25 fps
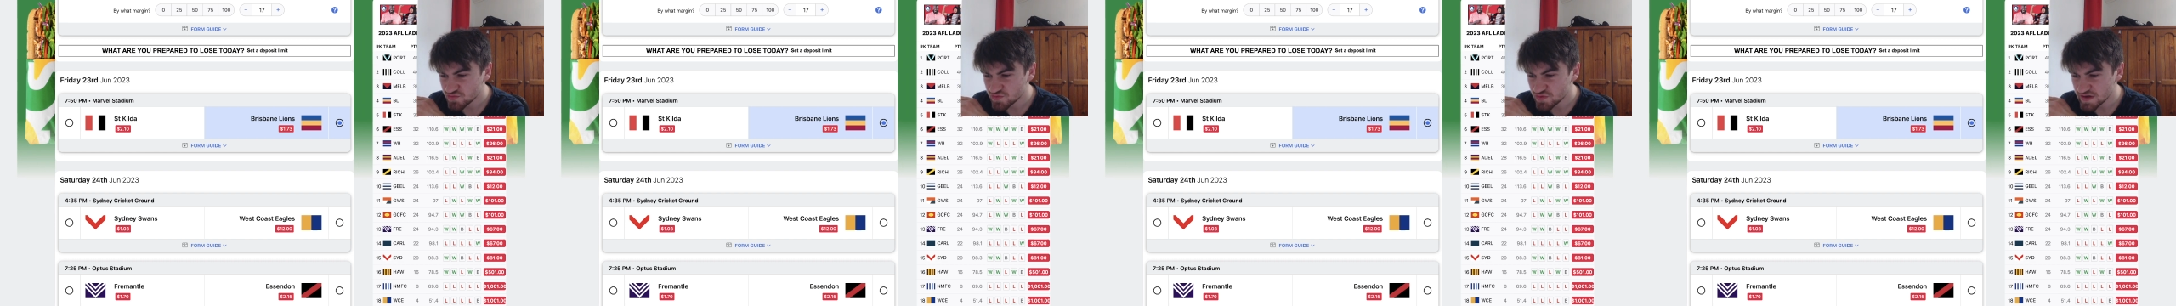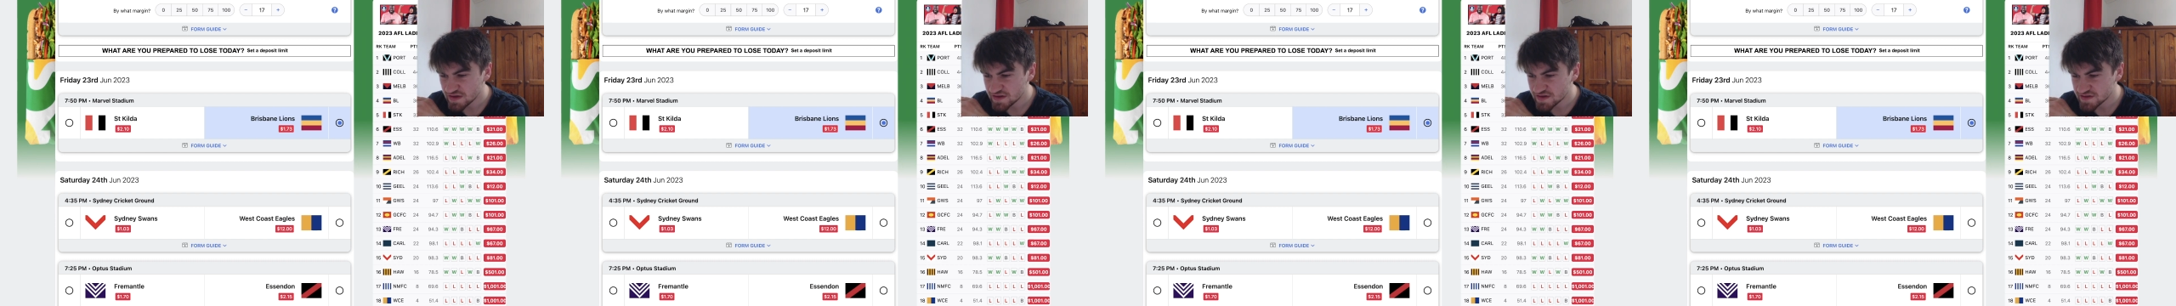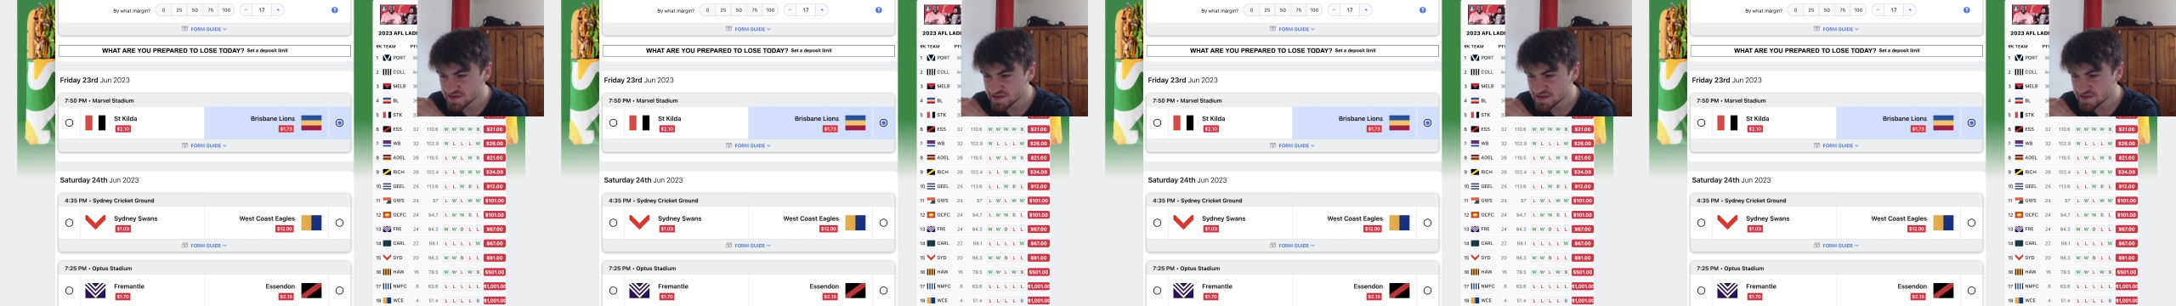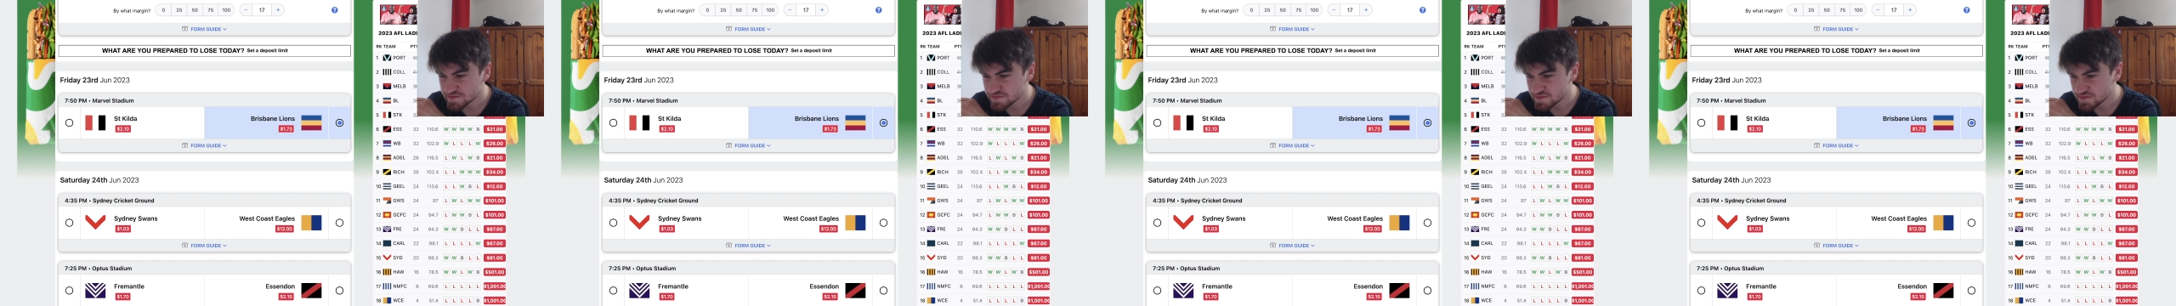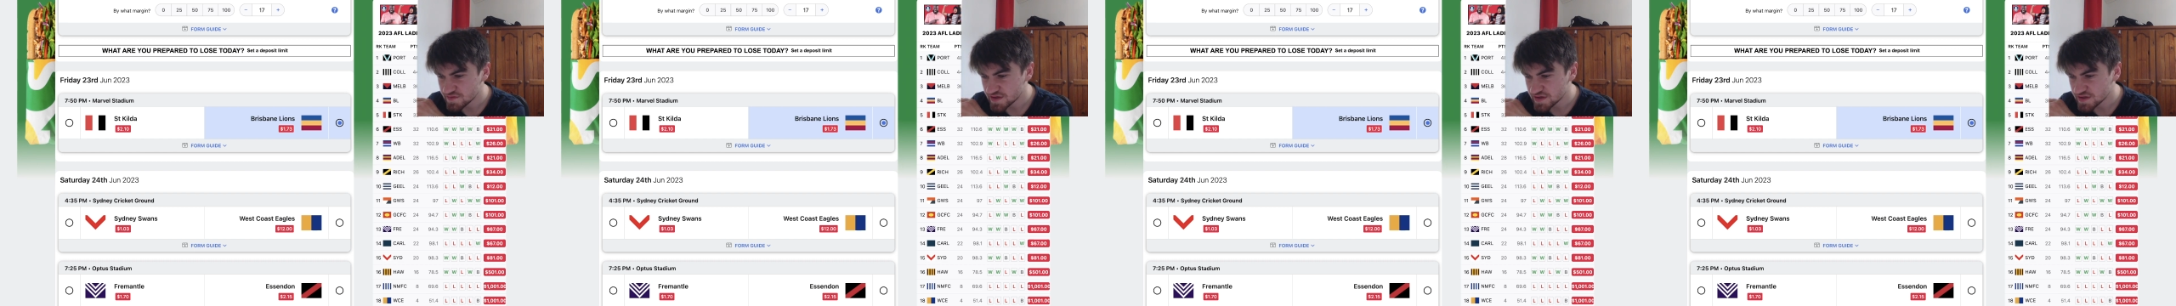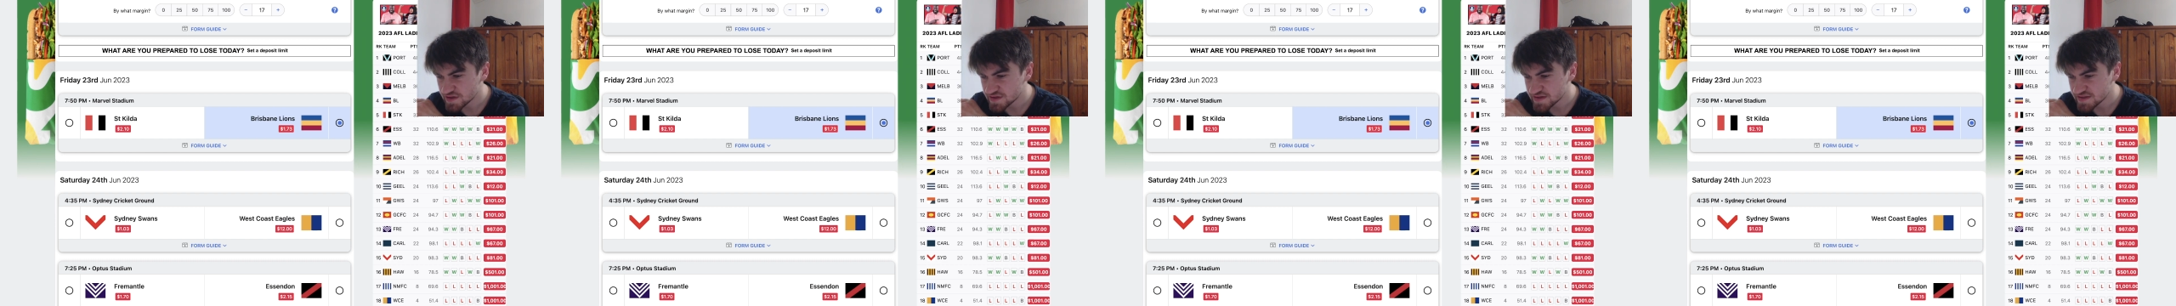
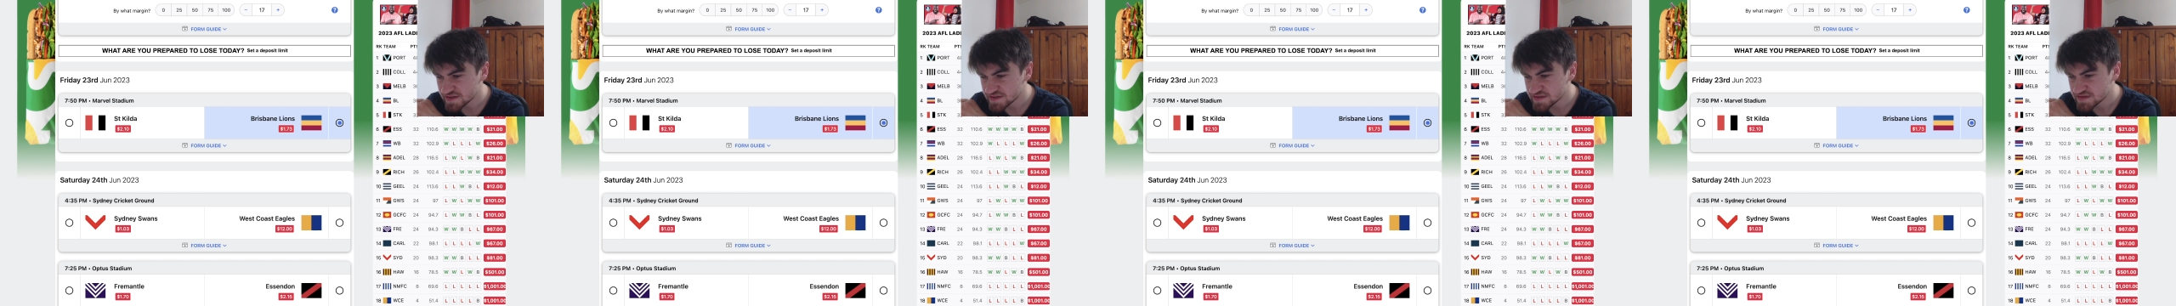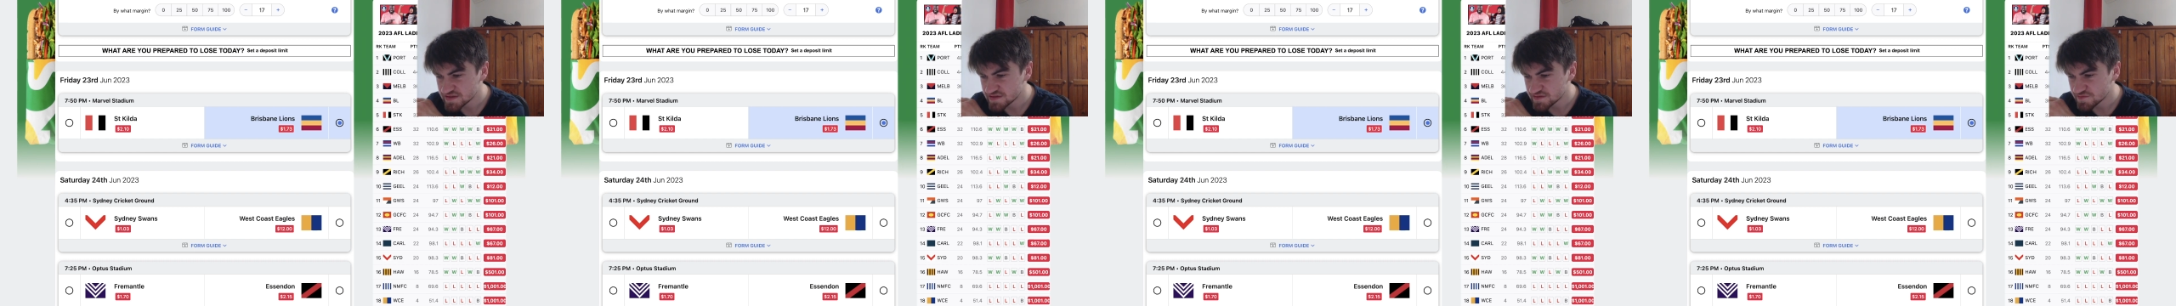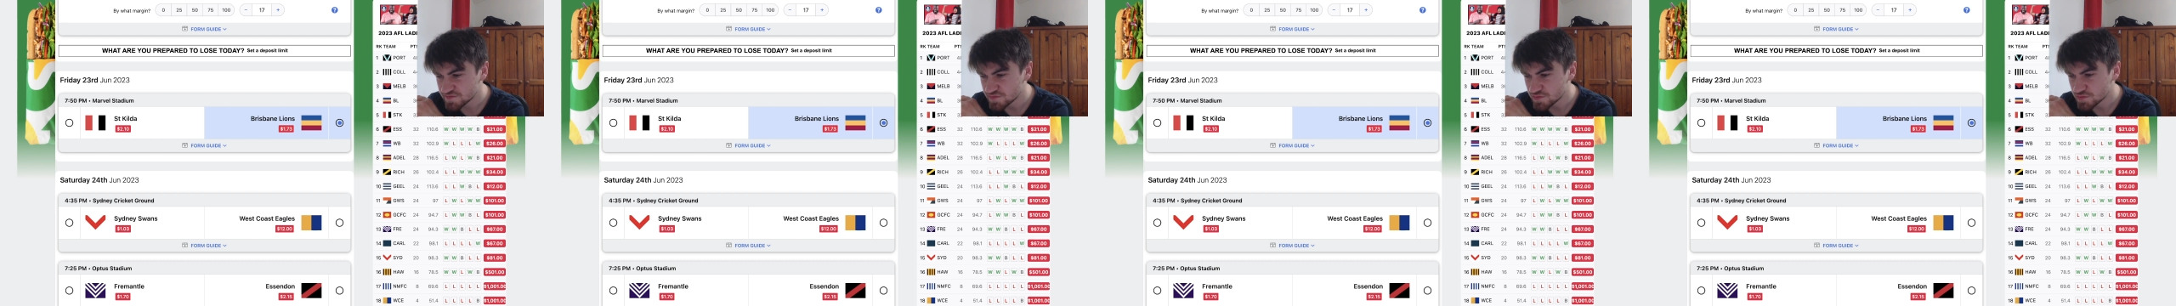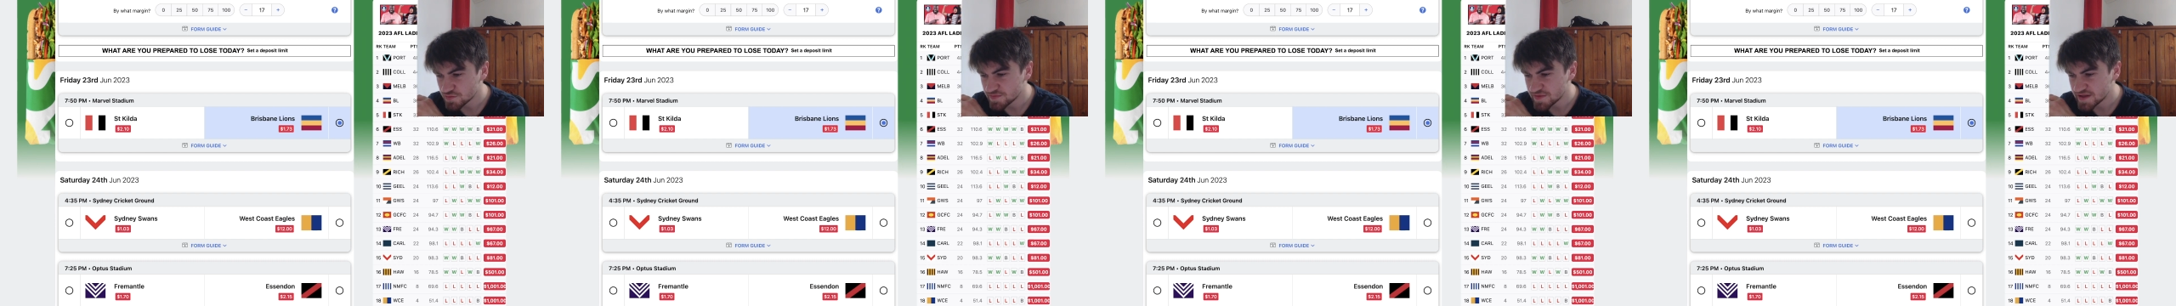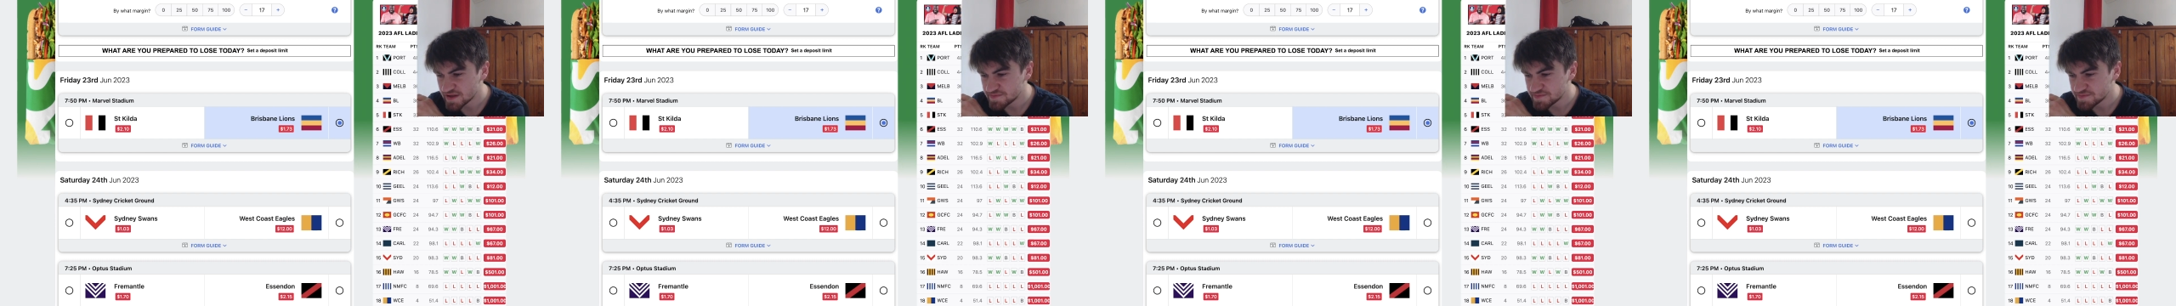relatively decent form.